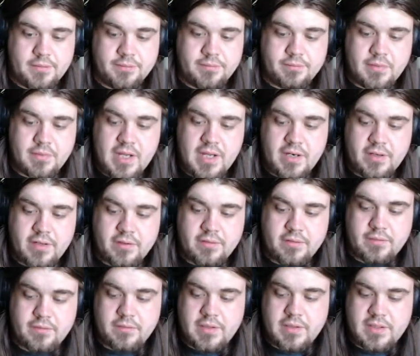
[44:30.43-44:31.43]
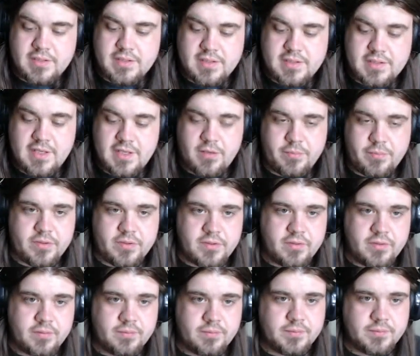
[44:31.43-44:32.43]
Got it because I was helping
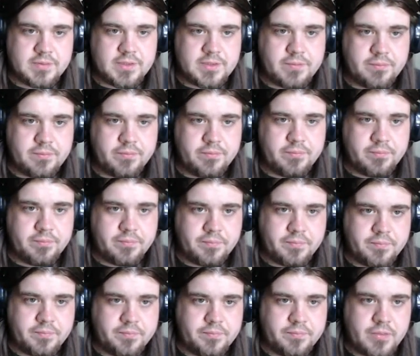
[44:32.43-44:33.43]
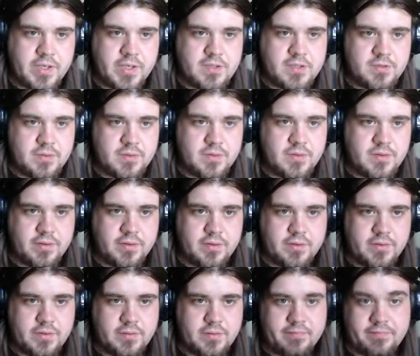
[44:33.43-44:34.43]
some friends with
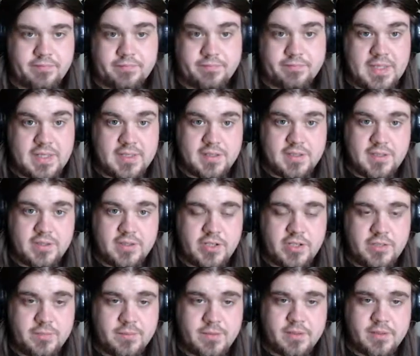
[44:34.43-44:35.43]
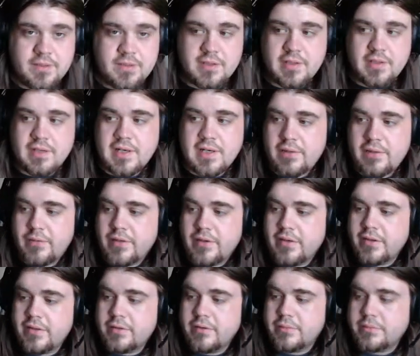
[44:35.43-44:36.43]
easy achievements, and I
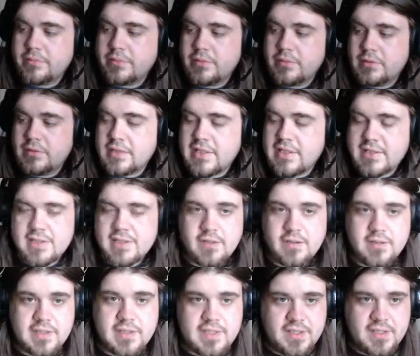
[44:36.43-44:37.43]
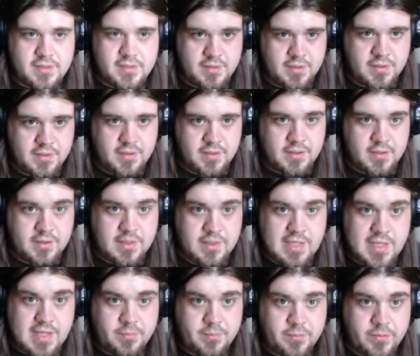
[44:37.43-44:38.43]
wanted them. I still need
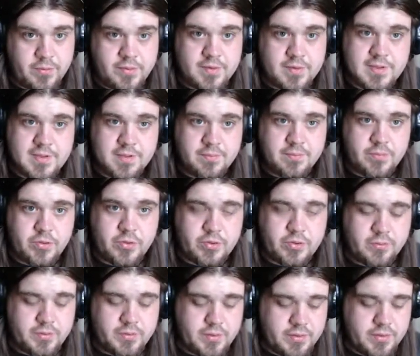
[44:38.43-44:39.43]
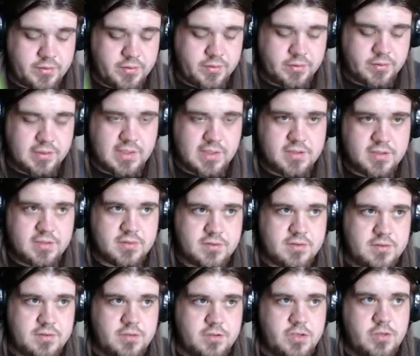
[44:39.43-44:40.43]
help with some multiplayer. There's
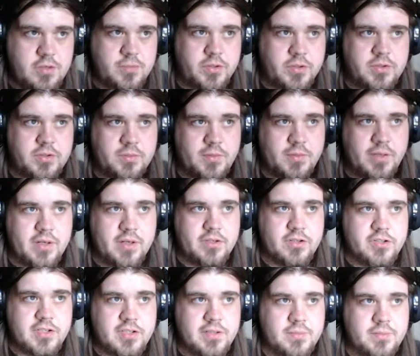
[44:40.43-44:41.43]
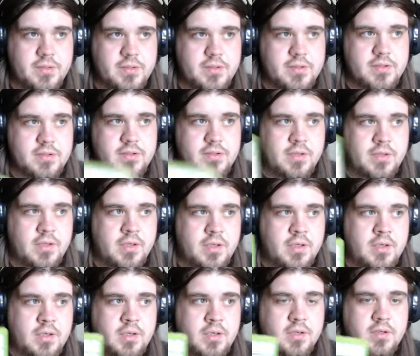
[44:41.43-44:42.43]
2 multiplayer achievements
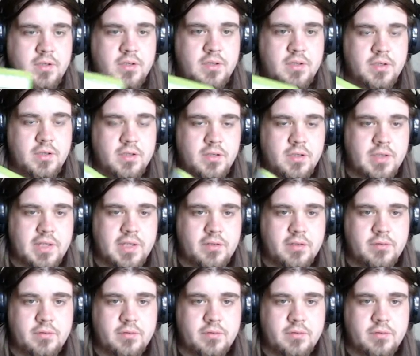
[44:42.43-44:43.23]
to like